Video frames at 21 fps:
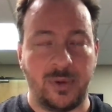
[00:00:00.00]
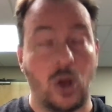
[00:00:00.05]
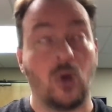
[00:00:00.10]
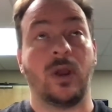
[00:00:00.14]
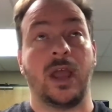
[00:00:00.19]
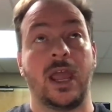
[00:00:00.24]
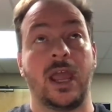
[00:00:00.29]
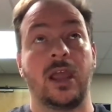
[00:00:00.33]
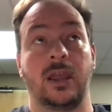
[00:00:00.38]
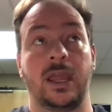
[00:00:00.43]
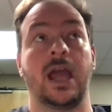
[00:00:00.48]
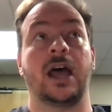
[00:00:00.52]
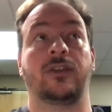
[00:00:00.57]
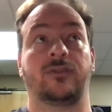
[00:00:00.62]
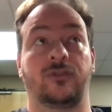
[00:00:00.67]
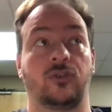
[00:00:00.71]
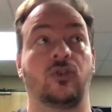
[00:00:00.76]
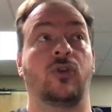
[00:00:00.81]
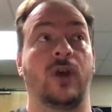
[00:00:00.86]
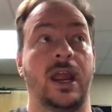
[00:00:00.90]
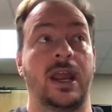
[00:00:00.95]
Okay, yes,
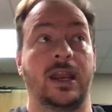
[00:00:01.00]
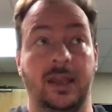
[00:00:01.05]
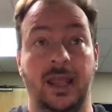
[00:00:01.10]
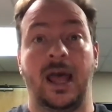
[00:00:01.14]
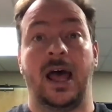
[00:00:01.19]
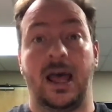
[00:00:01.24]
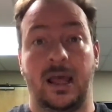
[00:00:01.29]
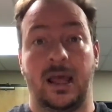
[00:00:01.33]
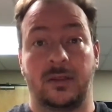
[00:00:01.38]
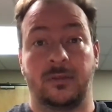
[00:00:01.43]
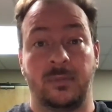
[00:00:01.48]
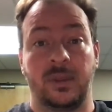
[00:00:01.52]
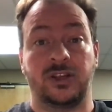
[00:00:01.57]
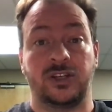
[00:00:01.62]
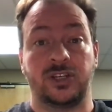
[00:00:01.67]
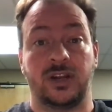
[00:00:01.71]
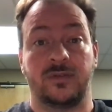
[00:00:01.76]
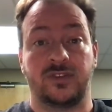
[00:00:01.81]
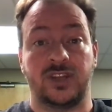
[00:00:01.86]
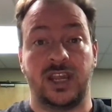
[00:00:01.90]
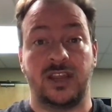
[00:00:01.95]
great. The mission
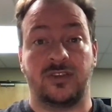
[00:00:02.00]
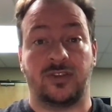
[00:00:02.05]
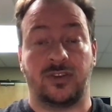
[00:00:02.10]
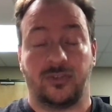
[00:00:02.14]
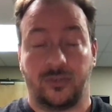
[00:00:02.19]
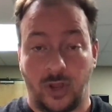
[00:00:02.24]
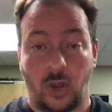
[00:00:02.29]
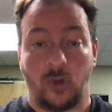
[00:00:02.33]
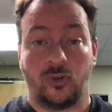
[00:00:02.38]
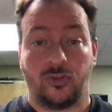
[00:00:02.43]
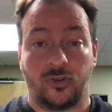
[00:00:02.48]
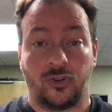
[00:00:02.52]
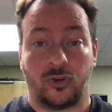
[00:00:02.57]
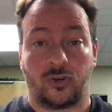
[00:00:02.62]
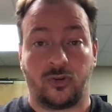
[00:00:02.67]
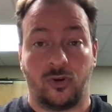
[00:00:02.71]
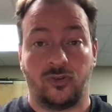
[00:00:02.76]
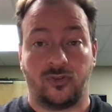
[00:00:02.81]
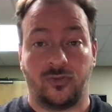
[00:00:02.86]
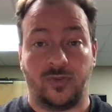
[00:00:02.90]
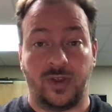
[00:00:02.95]
of Jesus goes to the
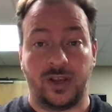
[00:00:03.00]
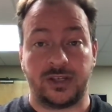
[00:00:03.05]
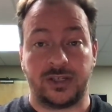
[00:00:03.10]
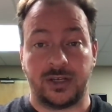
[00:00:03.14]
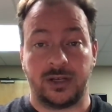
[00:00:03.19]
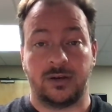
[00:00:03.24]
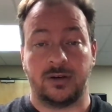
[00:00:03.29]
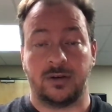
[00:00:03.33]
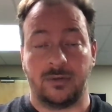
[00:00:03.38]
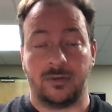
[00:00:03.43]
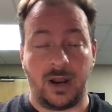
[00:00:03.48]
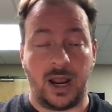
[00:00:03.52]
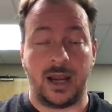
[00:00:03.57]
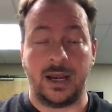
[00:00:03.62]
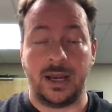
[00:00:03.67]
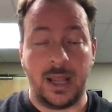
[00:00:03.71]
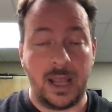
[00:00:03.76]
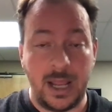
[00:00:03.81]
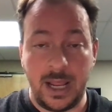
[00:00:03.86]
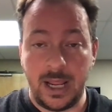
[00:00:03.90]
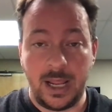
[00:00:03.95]
crucifixion, right?
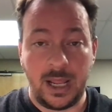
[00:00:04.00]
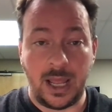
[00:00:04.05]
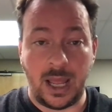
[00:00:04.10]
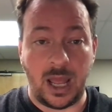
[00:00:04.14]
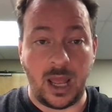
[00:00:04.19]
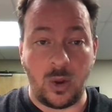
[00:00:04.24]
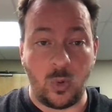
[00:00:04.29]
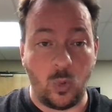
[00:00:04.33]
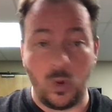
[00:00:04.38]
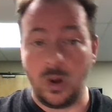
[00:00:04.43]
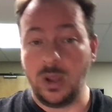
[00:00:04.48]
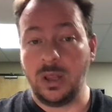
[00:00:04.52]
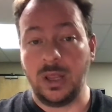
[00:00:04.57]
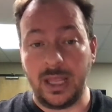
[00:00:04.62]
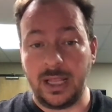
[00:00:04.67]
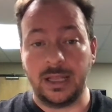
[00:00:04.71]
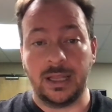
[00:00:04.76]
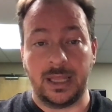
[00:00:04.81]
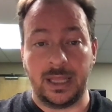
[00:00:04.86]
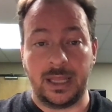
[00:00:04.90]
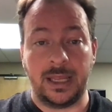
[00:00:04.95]

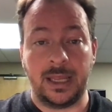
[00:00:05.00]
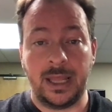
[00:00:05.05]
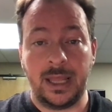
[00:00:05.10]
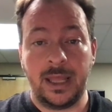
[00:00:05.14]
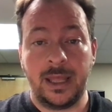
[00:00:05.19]
Willingly.